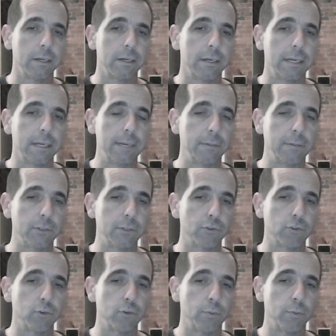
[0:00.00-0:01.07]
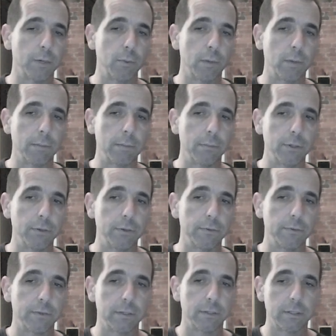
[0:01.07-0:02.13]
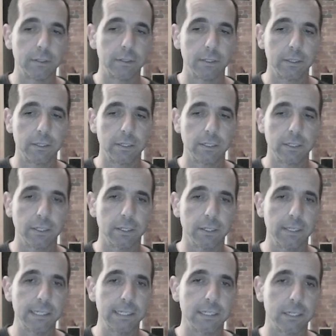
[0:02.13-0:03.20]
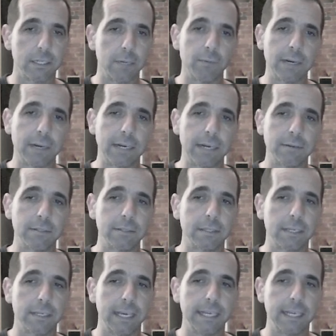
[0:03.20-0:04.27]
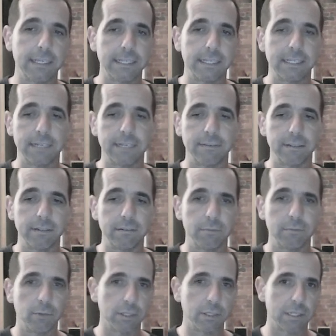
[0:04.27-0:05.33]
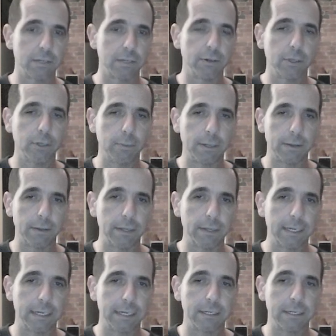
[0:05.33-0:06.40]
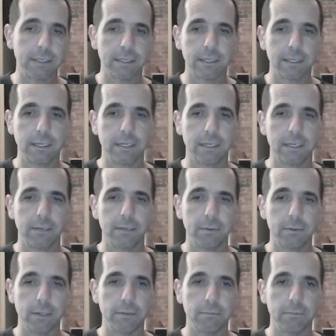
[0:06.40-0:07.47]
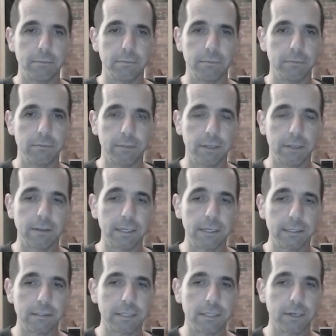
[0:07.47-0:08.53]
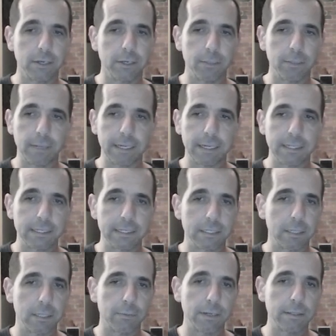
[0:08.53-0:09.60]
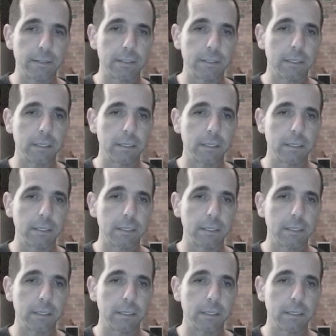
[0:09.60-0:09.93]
it was a draw by one move. So this time round, King D7, what's so good about that? Well, nothing's so good about it this time round,